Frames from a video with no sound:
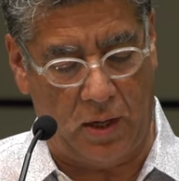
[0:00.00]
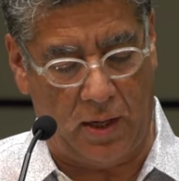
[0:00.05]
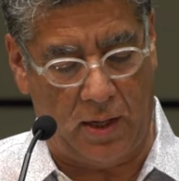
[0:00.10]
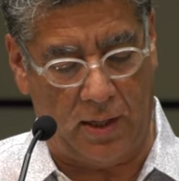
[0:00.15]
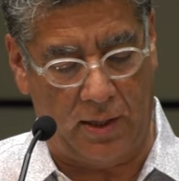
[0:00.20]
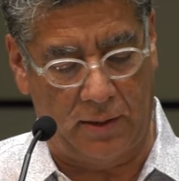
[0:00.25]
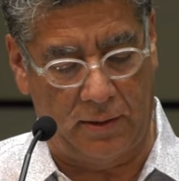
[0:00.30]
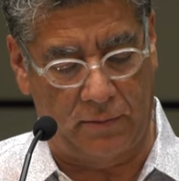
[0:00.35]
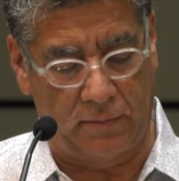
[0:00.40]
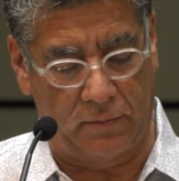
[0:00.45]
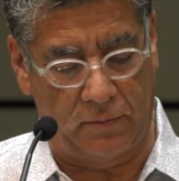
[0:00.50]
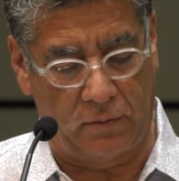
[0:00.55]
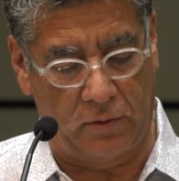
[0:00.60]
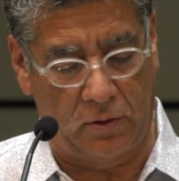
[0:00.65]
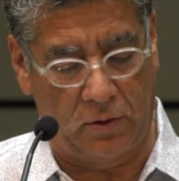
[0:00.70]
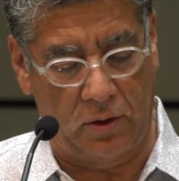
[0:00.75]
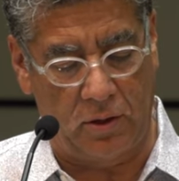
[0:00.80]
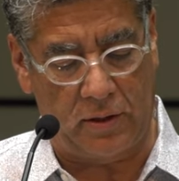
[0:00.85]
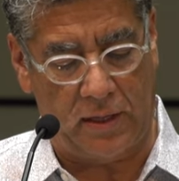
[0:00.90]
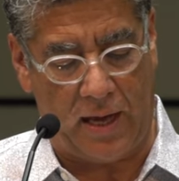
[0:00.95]
uh,
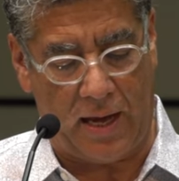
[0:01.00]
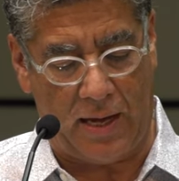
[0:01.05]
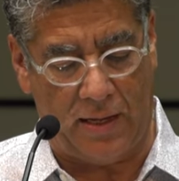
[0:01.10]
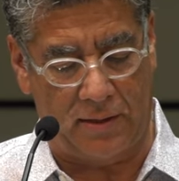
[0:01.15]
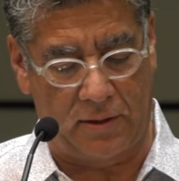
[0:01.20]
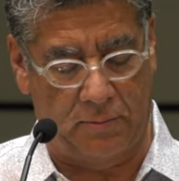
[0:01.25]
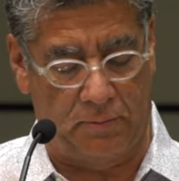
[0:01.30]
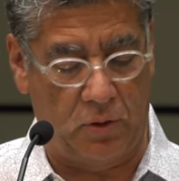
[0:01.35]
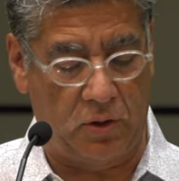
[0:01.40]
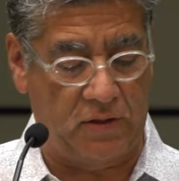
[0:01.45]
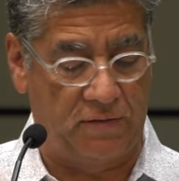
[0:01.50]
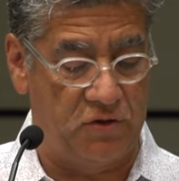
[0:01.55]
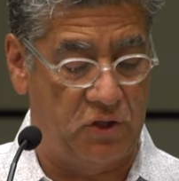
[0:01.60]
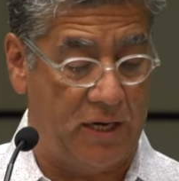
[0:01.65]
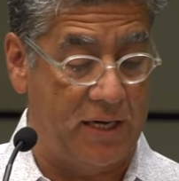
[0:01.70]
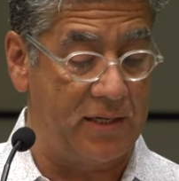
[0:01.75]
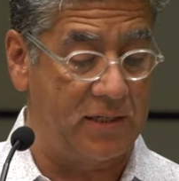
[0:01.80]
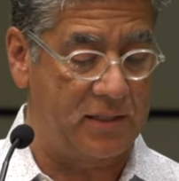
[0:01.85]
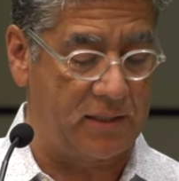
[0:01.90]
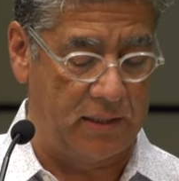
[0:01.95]
look at the book of
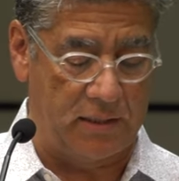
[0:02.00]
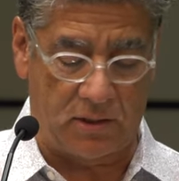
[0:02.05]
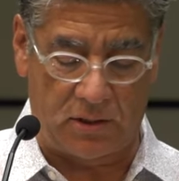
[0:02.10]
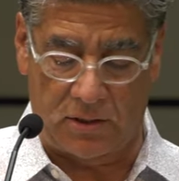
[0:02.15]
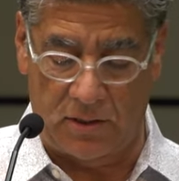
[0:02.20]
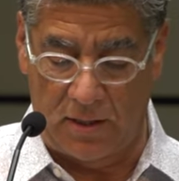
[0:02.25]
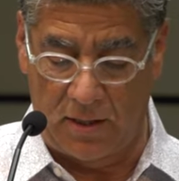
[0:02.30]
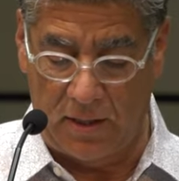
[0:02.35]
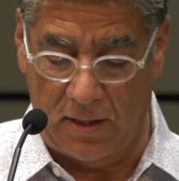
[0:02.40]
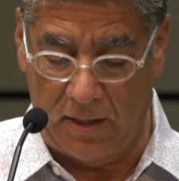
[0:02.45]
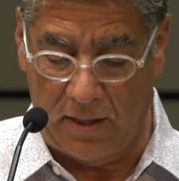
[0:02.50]
Genesis.